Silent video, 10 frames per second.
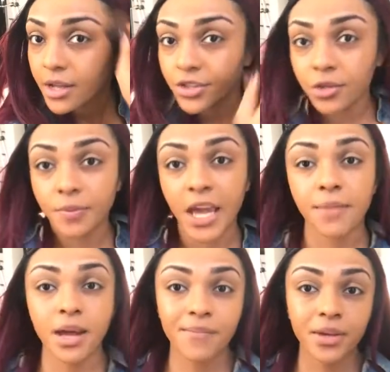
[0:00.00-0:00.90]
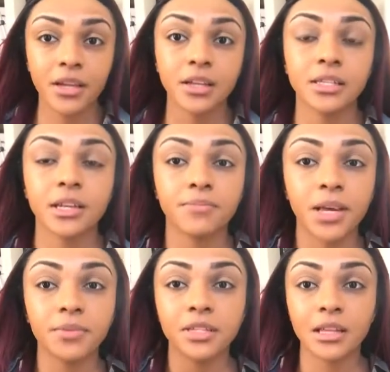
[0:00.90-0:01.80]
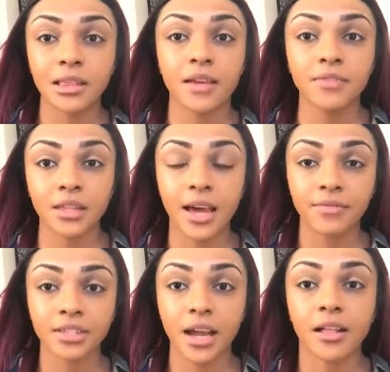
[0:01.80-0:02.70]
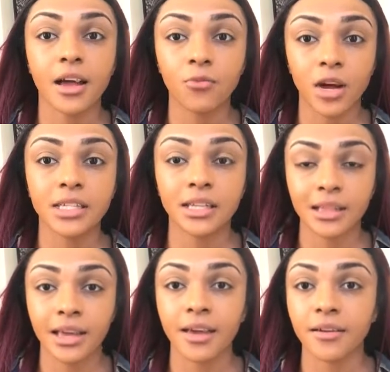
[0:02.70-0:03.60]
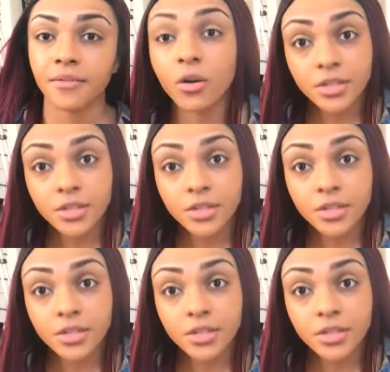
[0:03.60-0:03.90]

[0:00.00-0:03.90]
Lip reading: to pay my bills and be able to live the lifestyle I want to live.